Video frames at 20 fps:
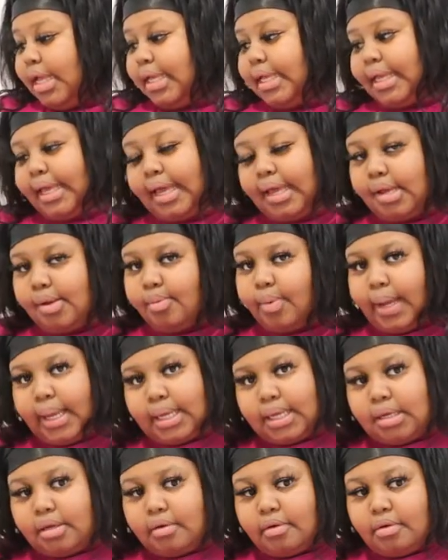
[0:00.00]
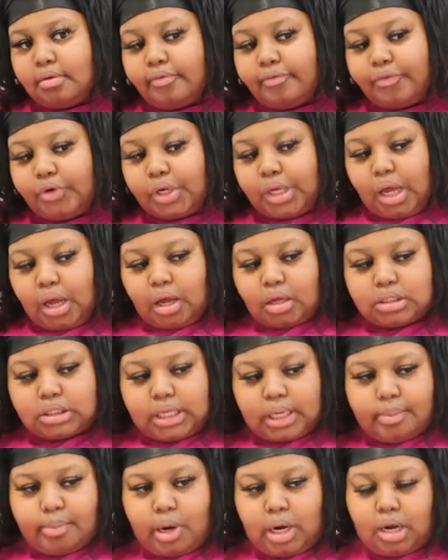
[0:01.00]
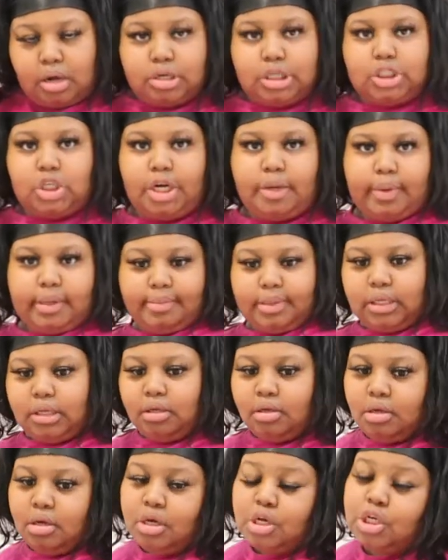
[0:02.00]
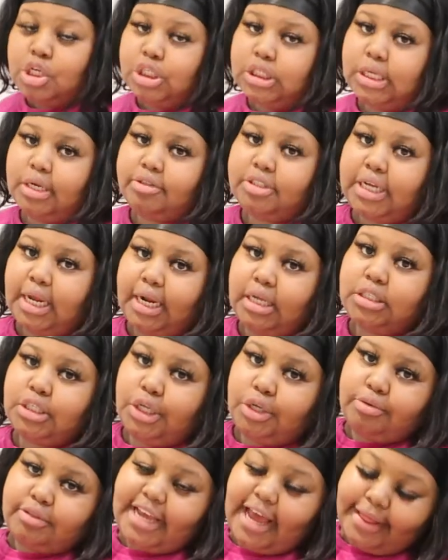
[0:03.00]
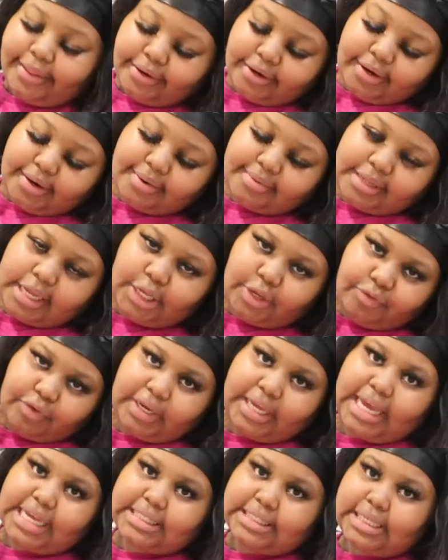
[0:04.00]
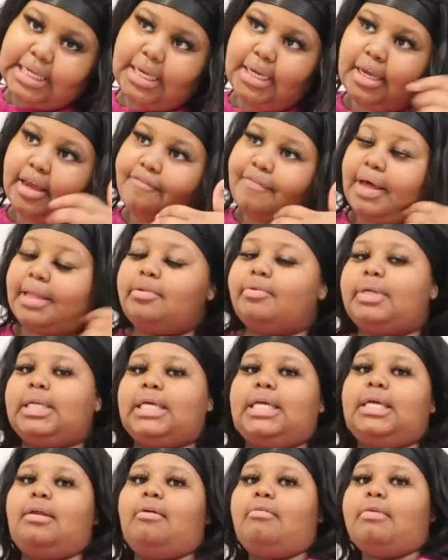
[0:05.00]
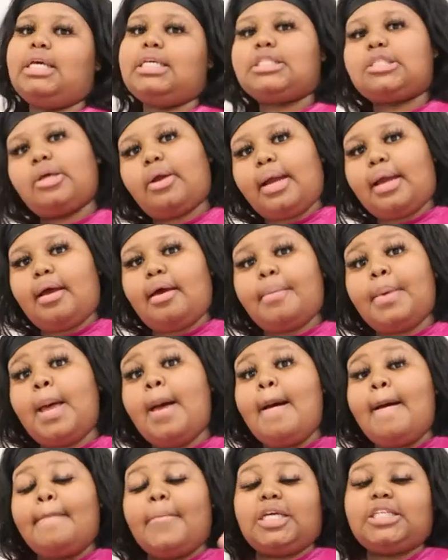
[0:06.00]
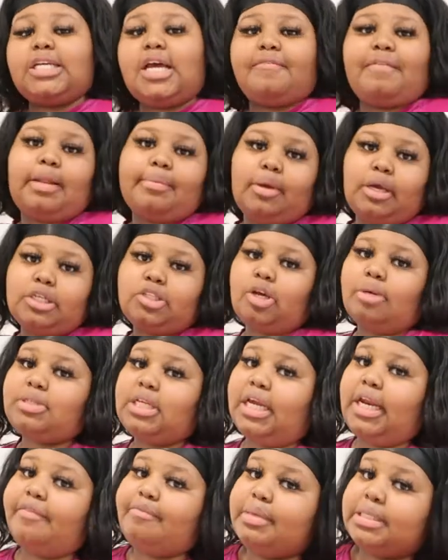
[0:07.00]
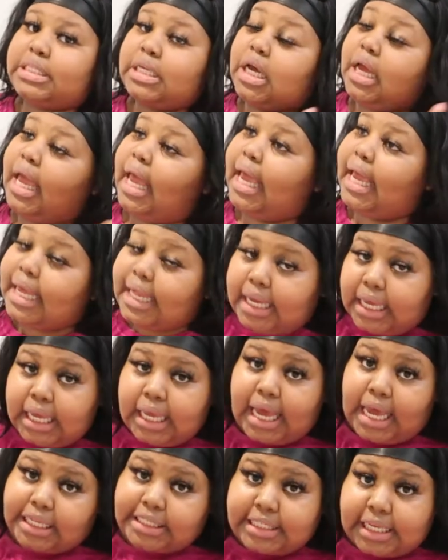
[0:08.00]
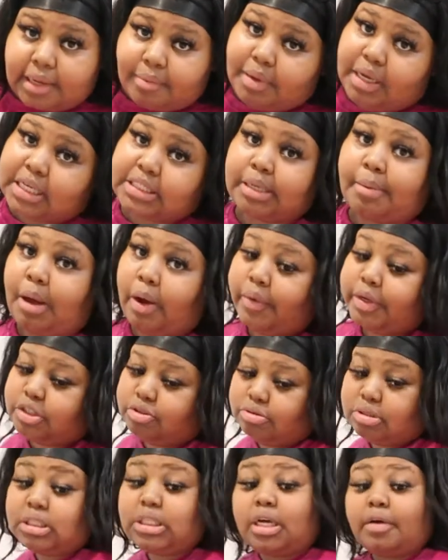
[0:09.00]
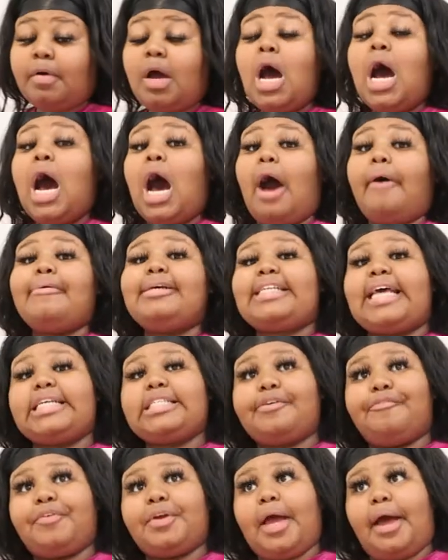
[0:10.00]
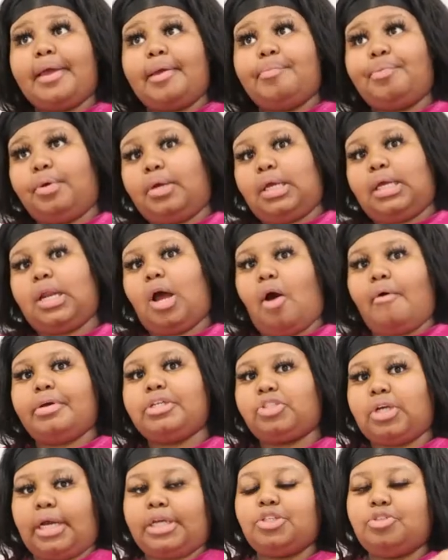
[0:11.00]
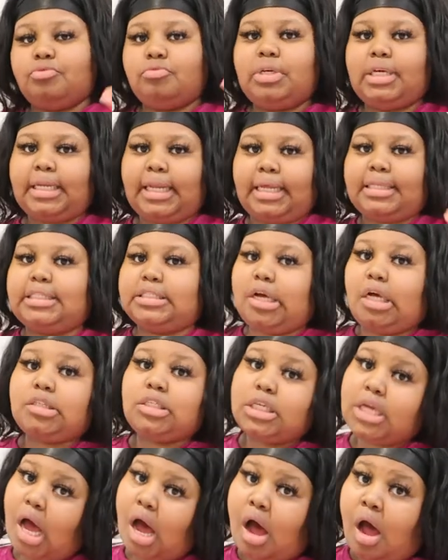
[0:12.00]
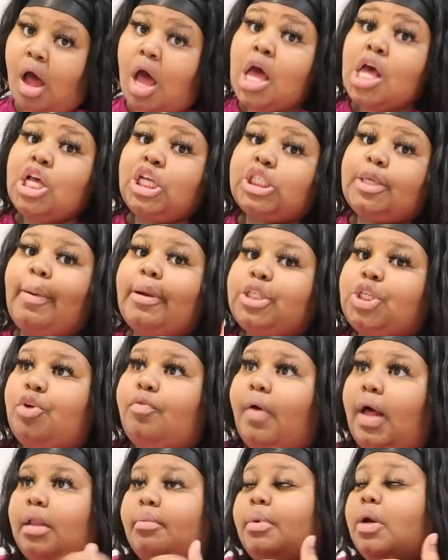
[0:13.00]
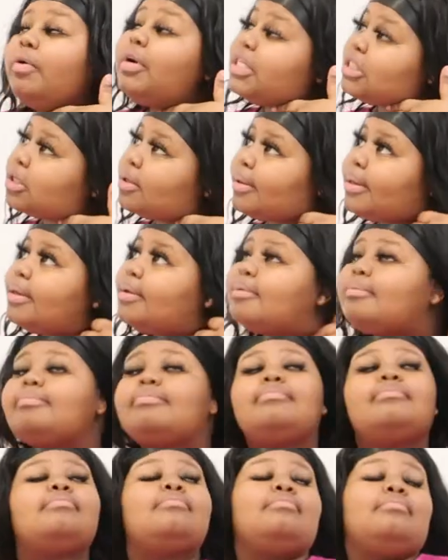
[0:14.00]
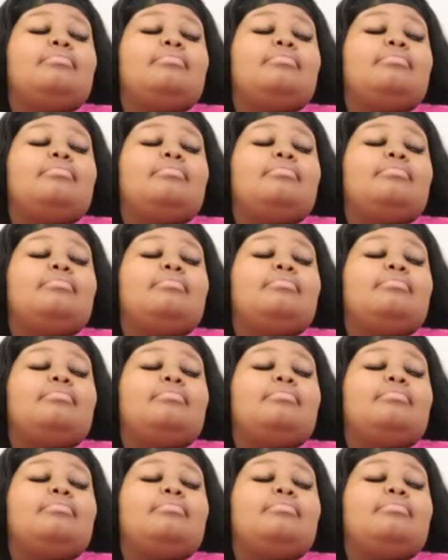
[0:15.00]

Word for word: can't wait for y'all to embark on this journey with me. So shout out to you, Tyler. Thank you for guessing and following the kid on Instagram. Make sure y'all follow me on Instagram so you don't miss any content because I'm always doing stuff, always asking for y'all input and always trying to connect and talk to y'all. So make sure you follow me on Instagram.